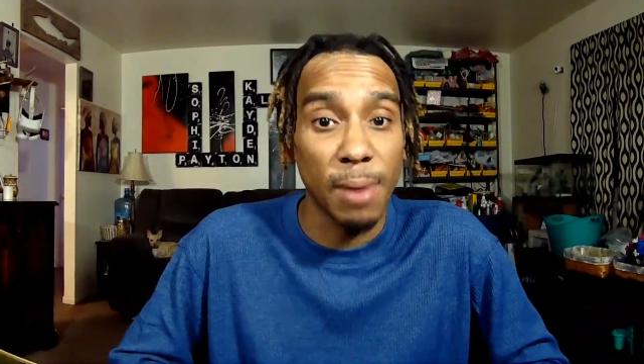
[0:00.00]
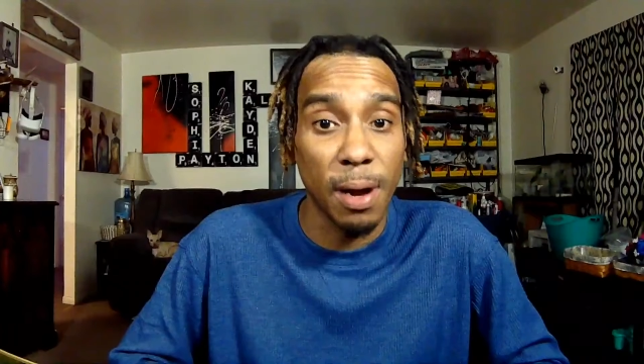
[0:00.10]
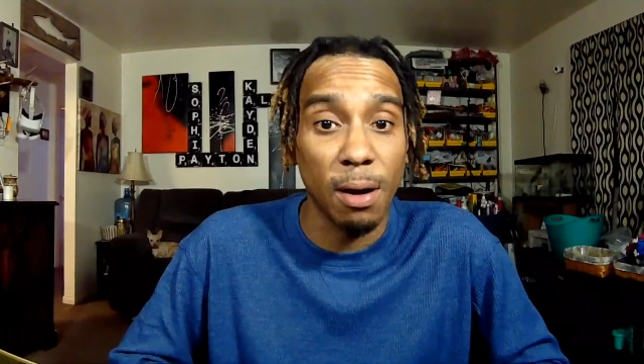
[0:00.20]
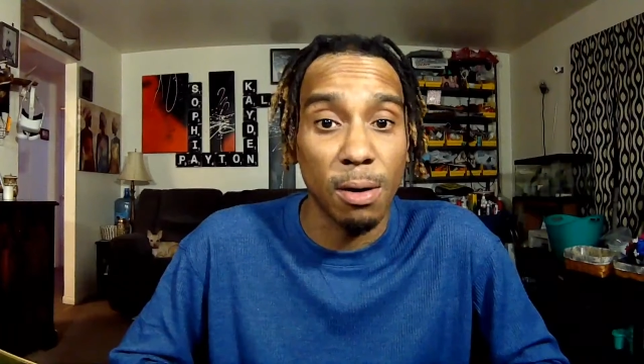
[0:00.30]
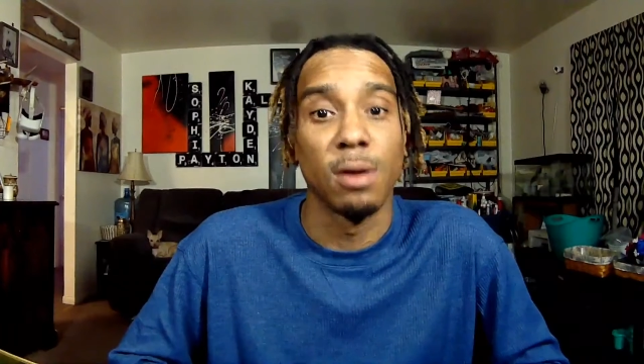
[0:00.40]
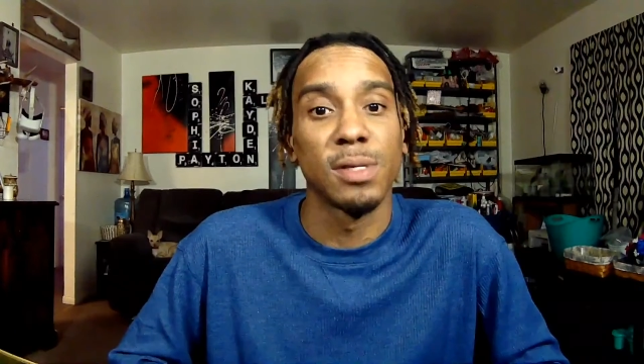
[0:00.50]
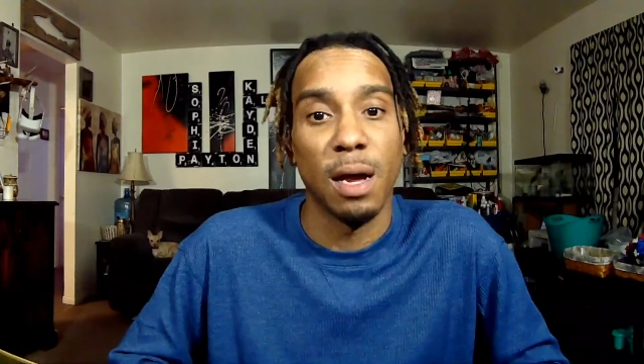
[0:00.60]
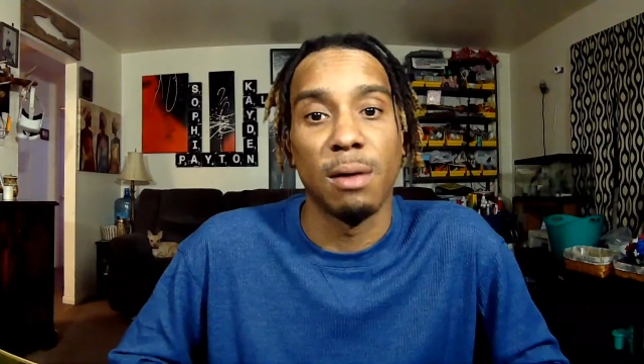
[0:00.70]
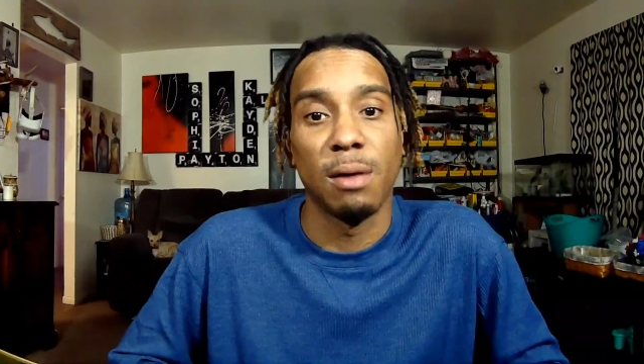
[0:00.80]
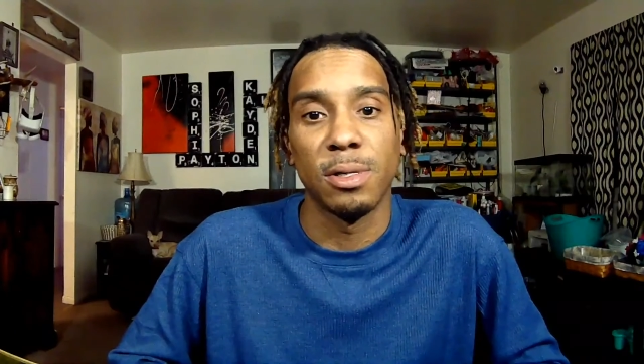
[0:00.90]
my heart goes
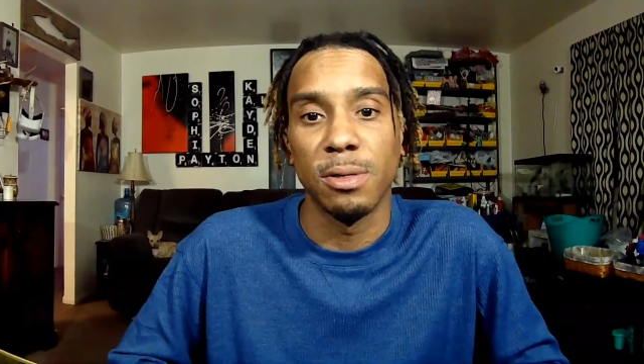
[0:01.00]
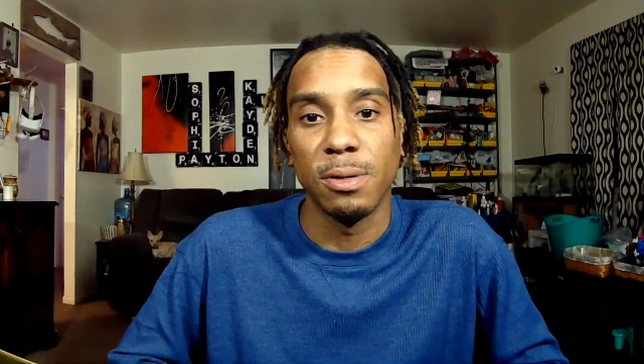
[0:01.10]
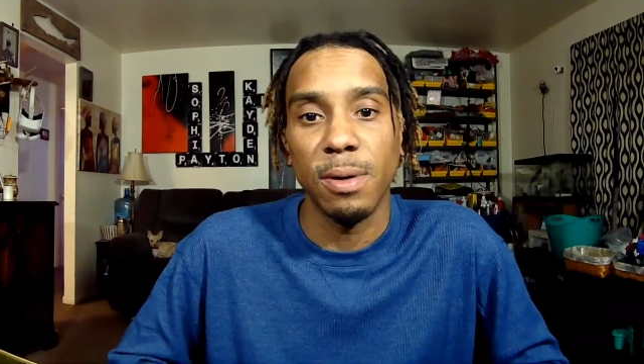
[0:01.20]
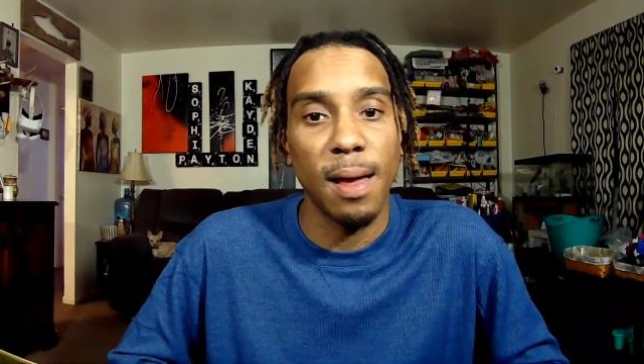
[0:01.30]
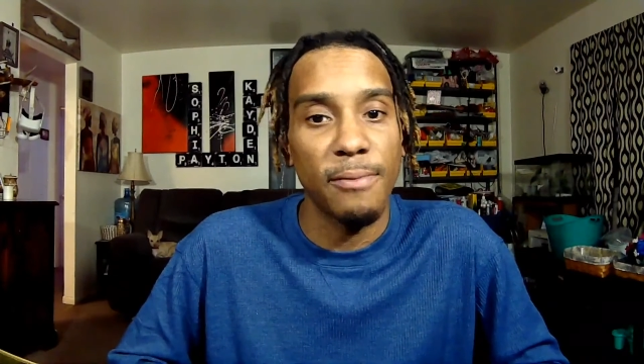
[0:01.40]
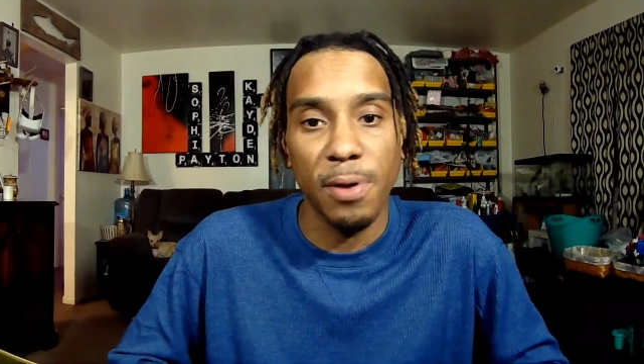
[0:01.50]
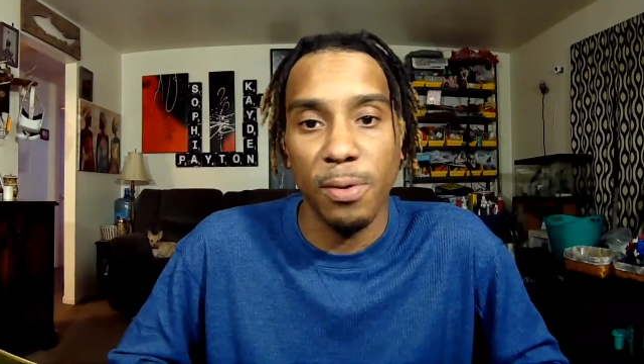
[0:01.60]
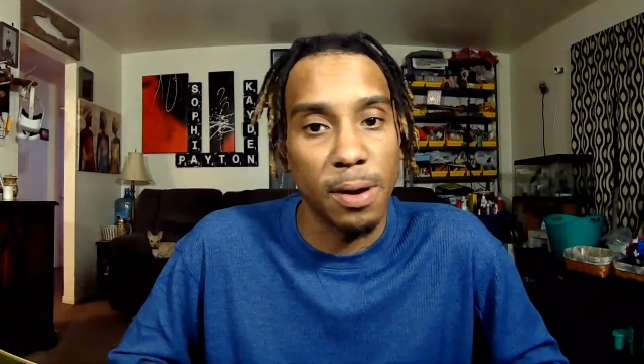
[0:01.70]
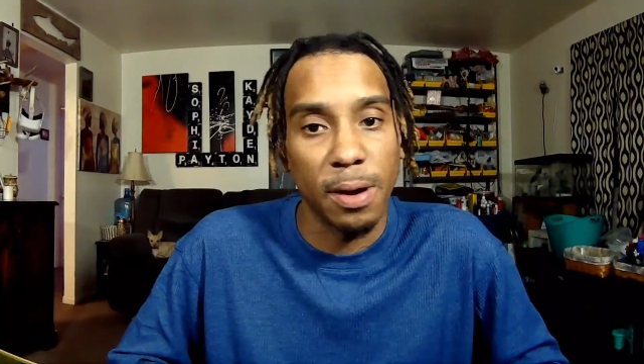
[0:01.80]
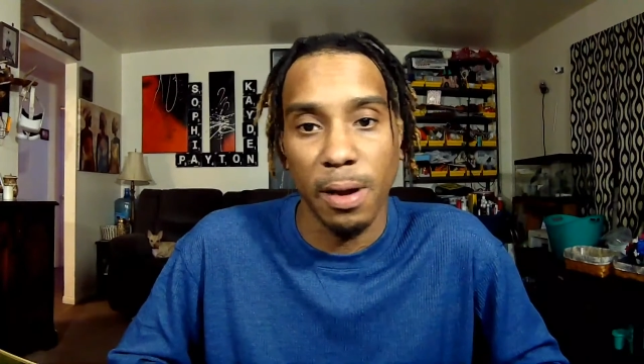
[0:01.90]
out to
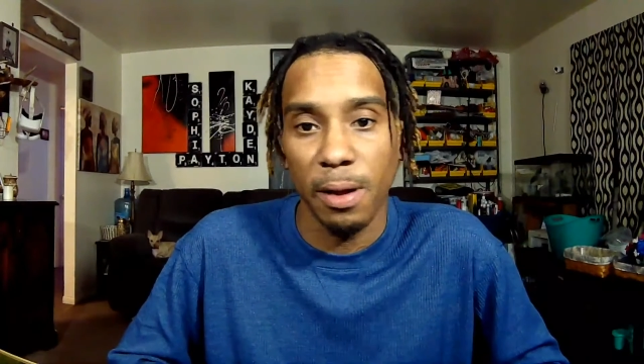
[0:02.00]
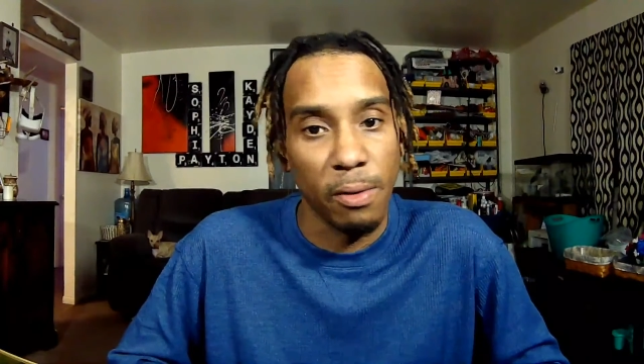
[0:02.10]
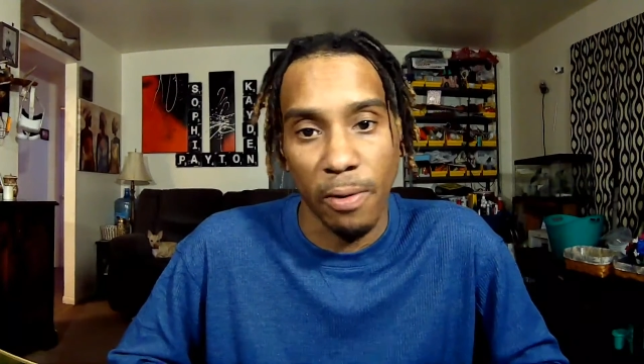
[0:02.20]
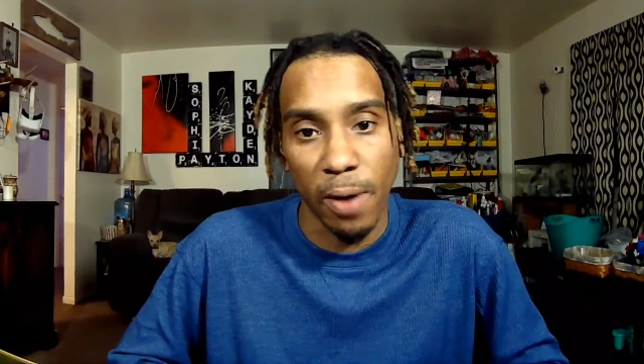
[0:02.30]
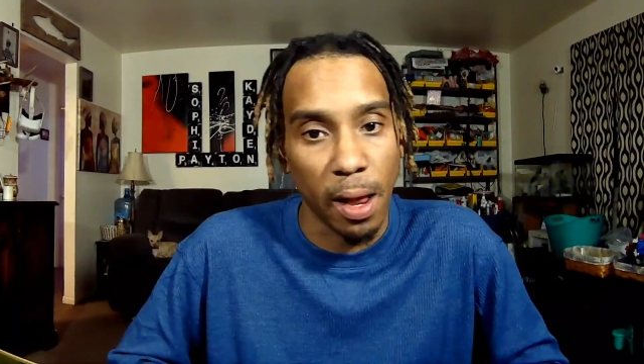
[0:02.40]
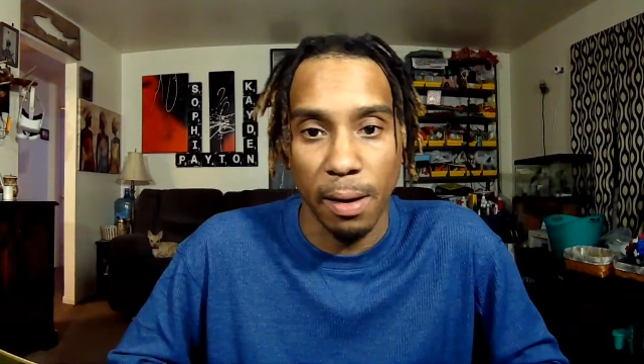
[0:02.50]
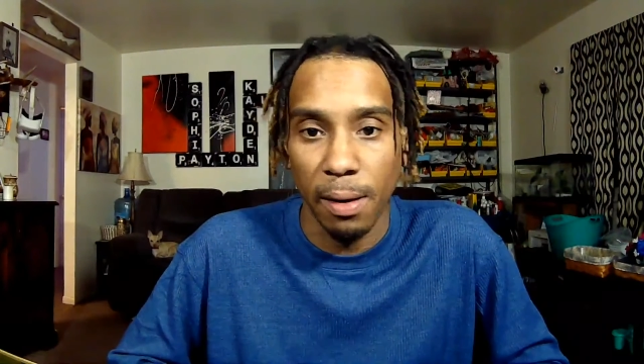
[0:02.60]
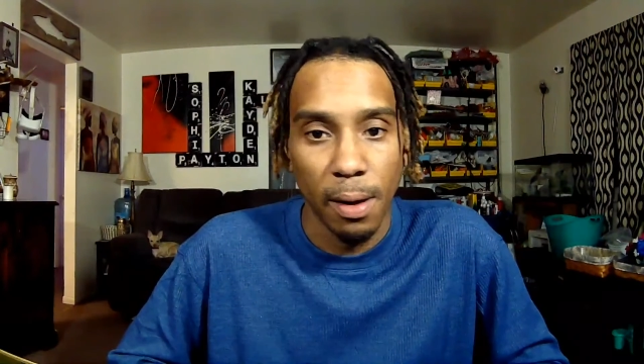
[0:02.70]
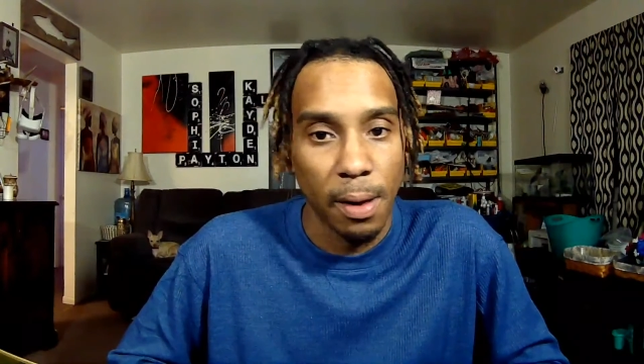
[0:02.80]
everyone in Ukraine